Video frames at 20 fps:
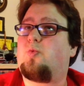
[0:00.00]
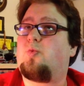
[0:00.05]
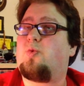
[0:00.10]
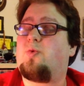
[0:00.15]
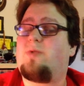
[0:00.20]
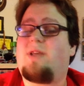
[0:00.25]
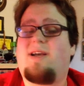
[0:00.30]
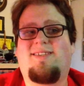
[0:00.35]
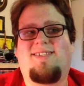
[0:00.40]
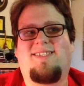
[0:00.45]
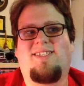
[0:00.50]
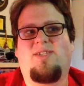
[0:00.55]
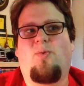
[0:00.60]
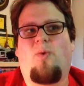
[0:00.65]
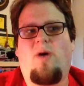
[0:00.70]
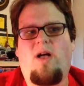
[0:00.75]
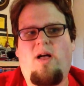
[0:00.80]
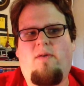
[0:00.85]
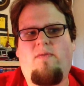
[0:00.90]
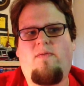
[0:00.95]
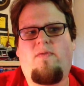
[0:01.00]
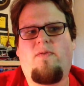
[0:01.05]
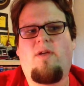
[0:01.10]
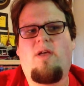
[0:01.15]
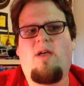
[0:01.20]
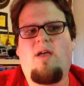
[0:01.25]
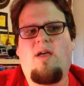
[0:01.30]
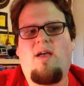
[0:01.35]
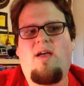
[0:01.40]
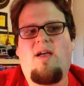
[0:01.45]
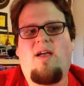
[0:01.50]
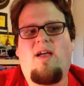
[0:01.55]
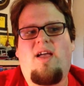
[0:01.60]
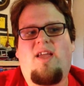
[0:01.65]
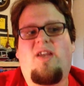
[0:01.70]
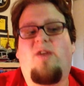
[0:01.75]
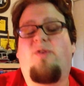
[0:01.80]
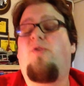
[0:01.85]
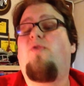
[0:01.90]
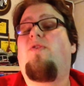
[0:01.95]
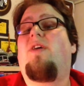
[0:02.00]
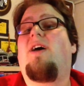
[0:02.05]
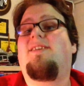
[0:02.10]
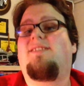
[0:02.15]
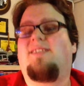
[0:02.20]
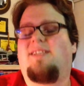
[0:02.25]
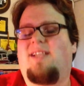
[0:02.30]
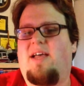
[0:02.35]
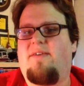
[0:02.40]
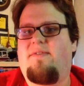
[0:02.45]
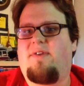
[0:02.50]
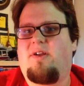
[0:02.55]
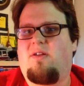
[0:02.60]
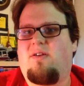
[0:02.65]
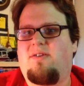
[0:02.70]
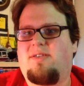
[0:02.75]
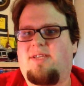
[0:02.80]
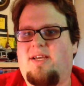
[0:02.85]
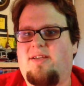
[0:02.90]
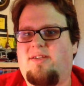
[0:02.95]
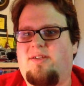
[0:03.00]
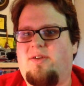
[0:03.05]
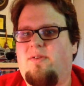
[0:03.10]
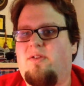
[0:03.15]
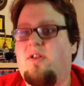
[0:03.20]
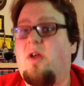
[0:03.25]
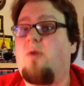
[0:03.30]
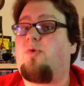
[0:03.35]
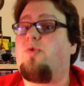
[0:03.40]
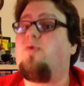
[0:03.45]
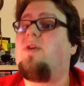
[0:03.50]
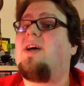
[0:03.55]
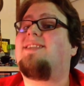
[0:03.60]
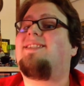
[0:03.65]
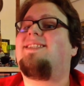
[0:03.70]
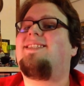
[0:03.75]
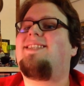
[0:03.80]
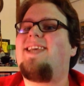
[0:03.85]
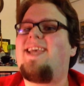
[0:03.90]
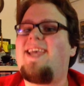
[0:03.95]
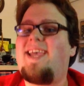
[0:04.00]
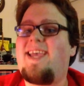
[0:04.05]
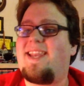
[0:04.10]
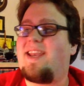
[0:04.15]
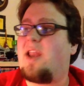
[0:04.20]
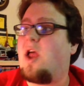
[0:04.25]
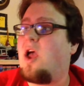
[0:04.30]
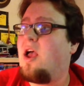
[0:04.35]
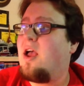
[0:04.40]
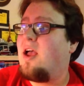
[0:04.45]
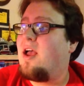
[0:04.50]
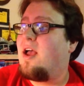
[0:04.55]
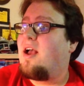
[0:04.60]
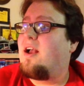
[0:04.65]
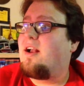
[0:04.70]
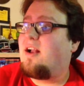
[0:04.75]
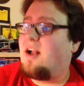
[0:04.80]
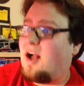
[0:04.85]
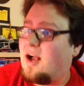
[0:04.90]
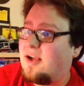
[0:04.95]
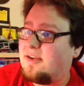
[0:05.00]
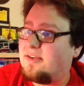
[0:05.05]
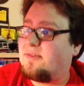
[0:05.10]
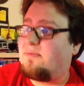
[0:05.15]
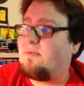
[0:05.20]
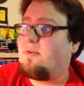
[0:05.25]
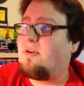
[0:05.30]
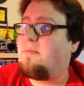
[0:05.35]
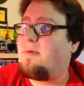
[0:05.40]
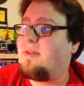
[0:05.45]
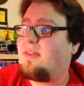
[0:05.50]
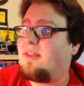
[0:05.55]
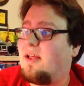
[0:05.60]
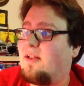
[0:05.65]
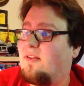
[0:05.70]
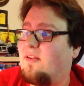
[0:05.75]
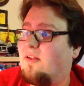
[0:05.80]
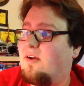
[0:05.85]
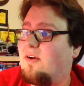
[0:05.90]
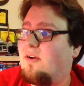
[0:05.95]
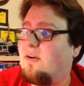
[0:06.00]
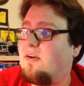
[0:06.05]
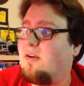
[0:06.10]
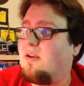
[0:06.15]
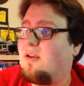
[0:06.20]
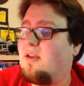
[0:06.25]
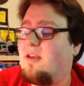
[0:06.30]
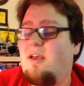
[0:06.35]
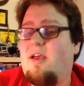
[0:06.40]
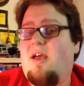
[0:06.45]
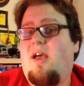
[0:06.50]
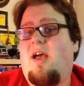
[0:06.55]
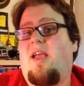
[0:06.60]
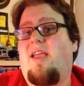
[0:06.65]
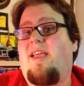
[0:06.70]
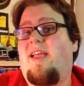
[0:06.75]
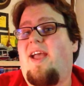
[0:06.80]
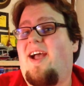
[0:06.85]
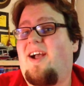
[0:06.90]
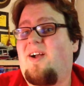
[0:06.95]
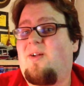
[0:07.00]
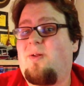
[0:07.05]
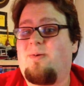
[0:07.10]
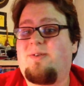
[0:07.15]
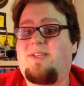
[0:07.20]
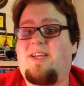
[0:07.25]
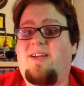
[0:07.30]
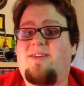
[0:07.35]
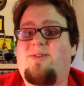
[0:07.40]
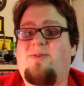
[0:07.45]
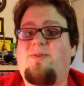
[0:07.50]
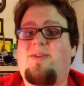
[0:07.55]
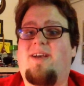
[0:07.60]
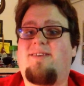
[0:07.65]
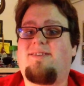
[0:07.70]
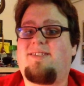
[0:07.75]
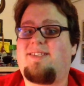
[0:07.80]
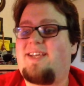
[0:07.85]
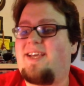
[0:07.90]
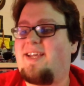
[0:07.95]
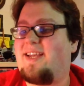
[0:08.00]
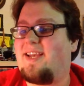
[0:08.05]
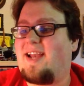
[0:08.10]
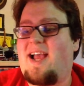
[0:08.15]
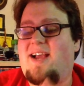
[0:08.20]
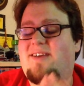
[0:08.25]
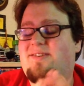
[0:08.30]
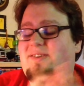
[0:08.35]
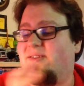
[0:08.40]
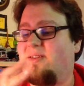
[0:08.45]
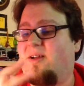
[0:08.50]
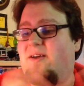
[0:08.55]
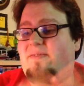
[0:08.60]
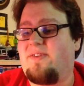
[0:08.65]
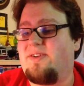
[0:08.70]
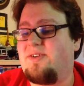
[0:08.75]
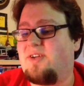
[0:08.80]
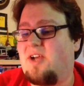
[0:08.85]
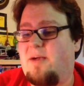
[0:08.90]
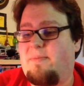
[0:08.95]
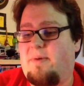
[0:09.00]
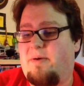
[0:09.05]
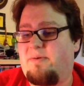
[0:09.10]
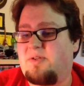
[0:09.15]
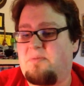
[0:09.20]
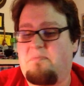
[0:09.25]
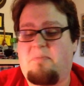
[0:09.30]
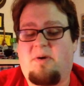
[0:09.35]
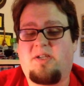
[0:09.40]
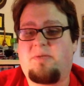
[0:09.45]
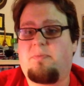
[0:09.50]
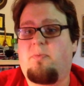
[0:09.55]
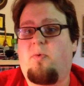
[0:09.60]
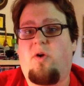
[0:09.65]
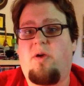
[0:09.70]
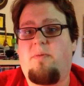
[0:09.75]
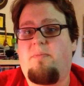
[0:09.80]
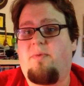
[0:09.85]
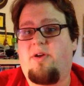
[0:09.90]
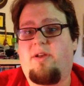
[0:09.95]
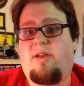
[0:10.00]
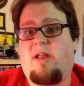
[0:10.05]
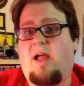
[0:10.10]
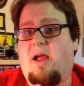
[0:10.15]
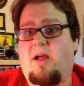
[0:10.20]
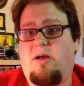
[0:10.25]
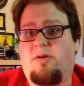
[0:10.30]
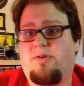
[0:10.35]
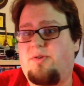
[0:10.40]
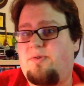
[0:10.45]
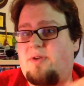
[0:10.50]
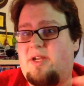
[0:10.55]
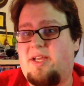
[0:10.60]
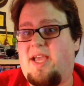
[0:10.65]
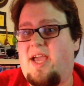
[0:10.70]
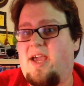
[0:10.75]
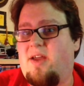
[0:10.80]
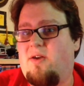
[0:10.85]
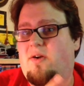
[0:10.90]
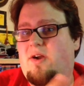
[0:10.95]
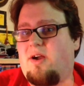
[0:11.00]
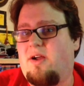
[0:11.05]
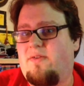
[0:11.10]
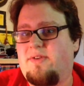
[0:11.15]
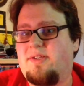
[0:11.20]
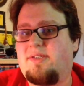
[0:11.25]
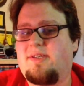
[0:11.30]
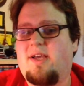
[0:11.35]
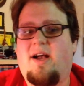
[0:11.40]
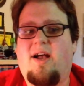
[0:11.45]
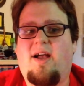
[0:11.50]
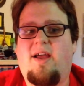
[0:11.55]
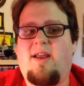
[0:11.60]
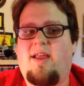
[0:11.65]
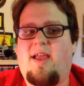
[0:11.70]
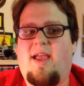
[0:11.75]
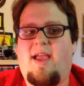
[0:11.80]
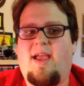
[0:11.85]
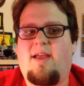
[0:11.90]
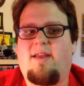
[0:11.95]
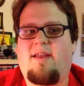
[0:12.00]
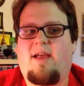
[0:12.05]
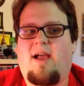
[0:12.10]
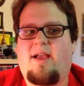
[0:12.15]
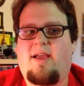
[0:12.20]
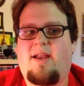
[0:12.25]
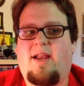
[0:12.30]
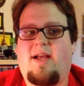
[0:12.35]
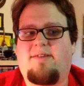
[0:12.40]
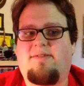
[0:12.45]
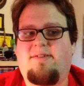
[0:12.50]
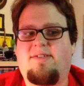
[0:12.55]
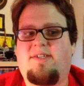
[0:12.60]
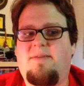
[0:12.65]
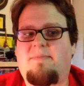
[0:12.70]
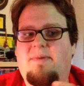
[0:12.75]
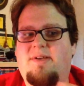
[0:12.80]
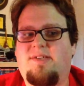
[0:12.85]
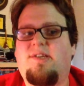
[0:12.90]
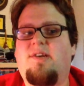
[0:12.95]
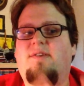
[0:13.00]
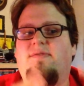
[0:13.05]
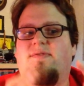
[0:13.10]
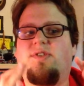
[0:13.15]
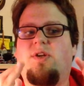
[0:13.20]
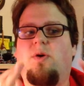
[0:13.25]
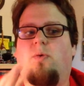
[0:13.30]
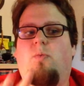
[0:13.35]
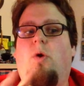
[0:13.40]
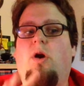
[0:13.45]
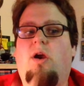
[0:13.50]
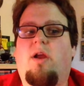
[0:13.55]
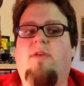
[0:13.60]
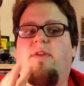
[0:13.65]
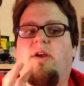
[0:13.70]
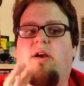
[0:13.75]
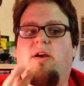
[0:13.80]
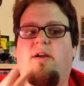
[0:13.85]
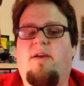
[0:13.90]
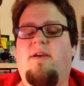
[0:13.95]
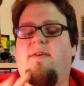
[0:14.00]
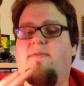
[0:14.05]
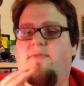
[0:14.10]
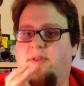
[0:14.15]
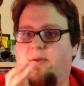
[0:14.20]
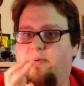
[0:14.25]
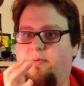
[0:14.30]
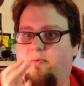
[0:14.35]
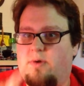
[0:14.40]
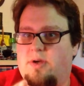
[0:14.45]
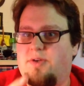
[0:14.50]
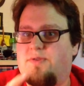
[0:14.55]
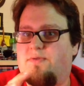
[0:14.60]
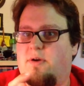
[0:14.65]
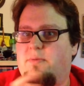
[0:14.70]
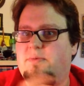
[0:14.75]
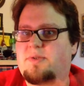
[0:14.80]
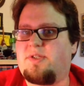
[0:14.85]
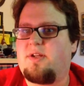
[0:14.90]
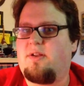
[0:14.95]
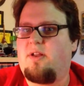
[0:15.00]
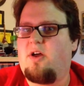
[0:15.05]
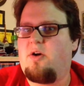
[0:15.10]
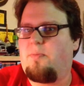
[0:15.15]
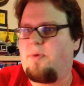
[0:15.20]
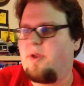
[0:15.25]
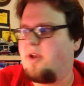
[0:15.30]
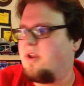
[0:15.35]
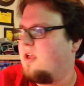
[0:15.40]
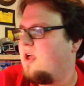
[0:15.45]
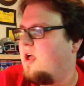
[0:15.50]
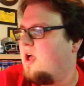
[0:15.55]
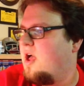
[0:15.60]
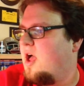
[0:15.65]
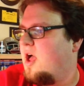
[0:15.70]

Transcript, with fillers: 2012? No, 2011. It closed down. Two, no, 2010. God, has it really been that long? Yeah, it closed down in 2010, and I actually loved the job. I was a busboy, but I also did catering on the side, and I could actually see myself still working there if the restaurant was still open.